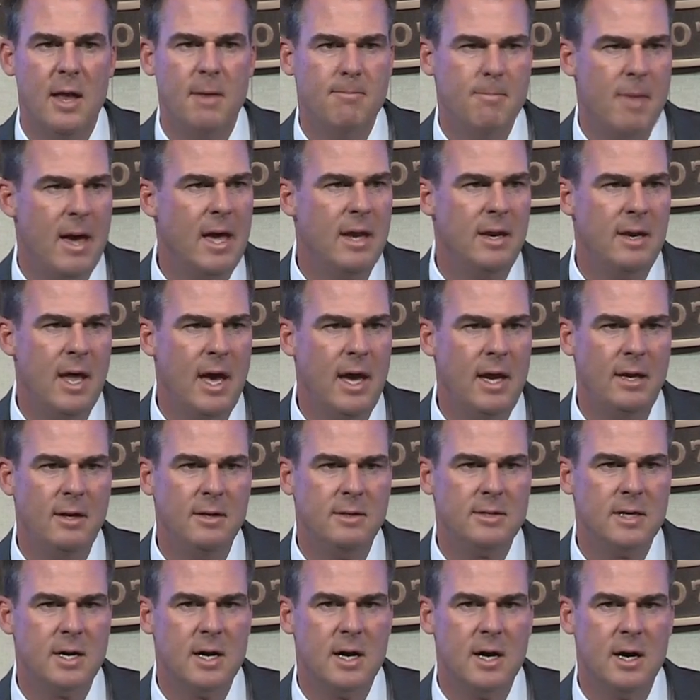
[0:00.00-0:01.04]

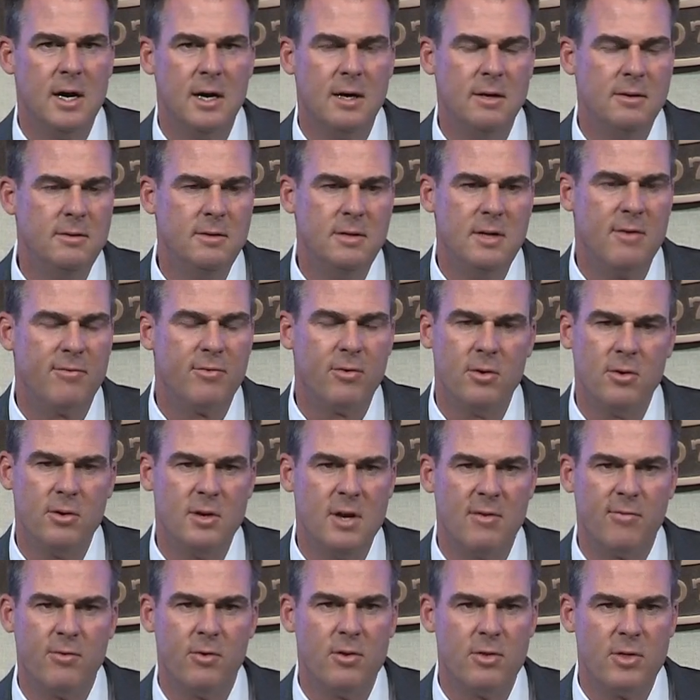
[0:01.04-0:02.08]
mandate
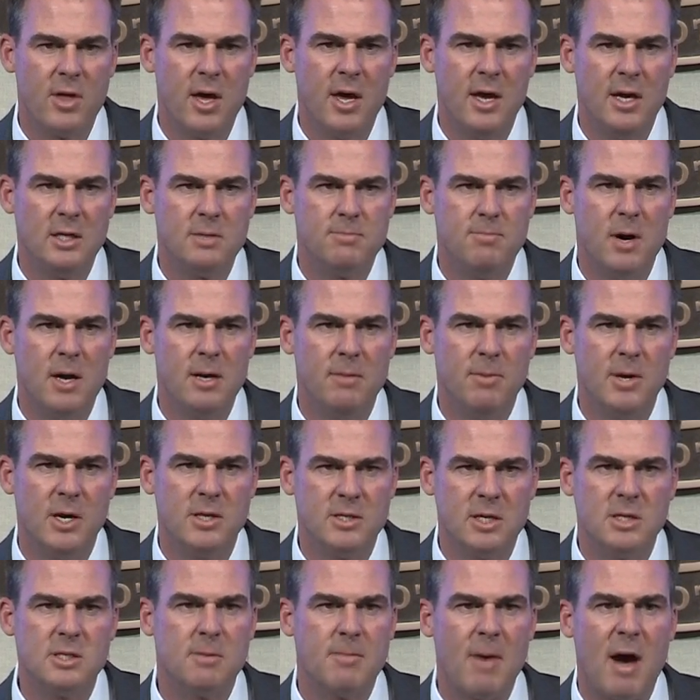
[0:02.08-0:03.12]
different things, but
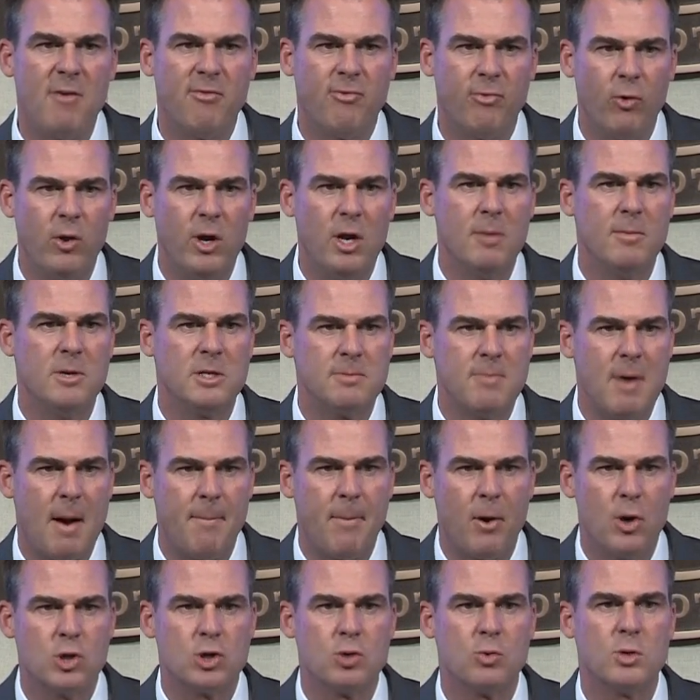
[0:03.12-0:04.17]
because it's about freedom, it's about
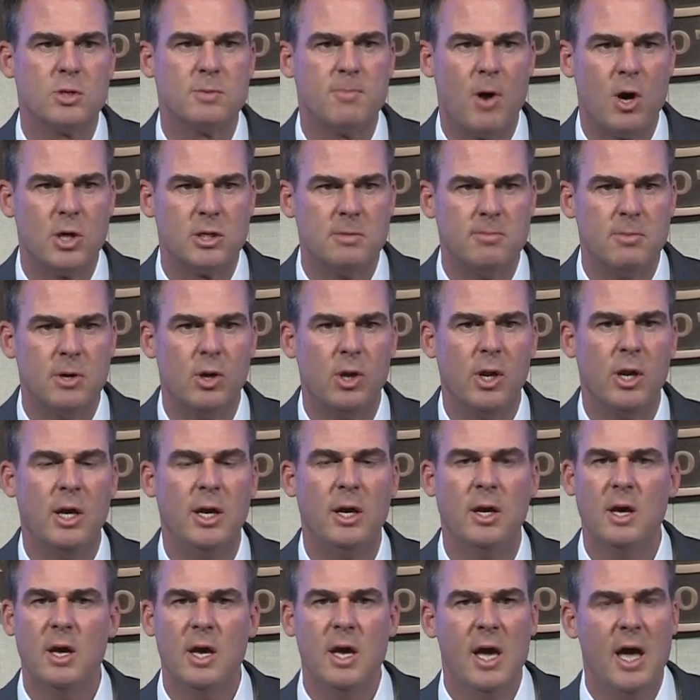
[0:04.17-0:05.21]
personal
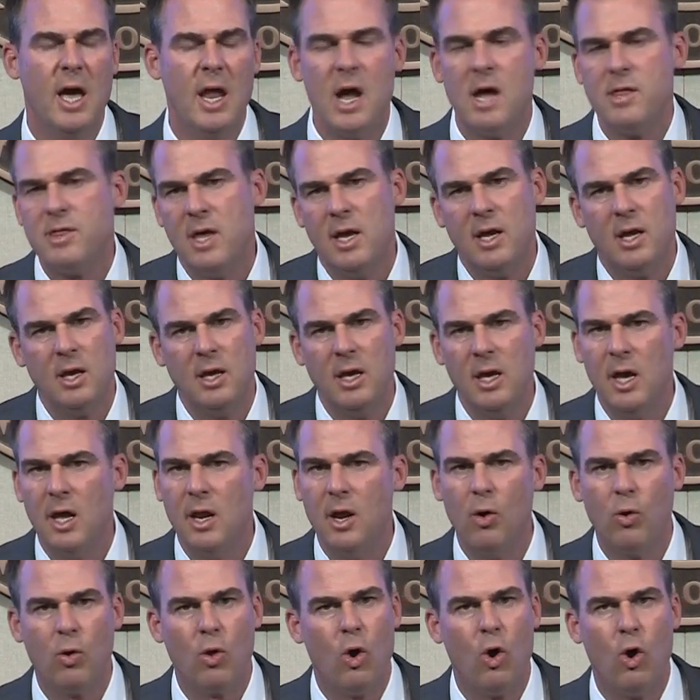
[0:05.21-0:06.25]
responsibility, and I think, again,
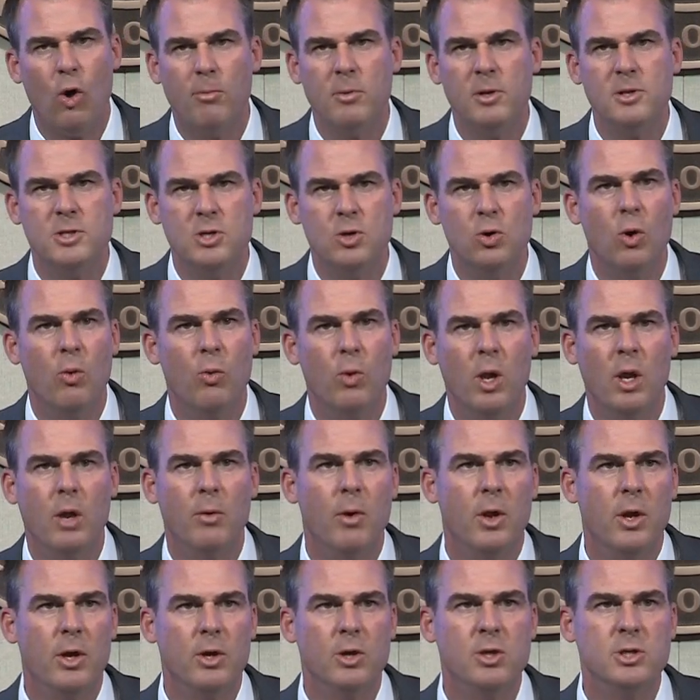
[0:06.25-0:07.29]
Oklahomans do a really,
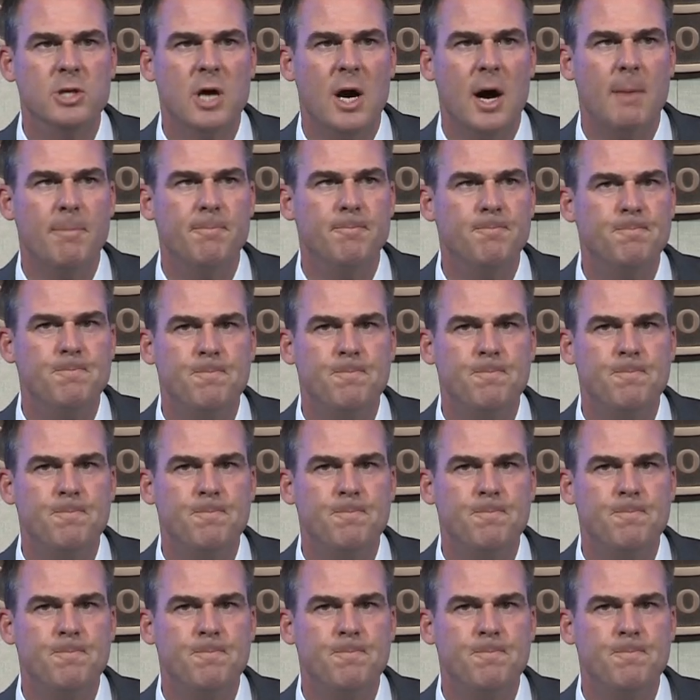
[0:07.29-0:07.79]
really good job.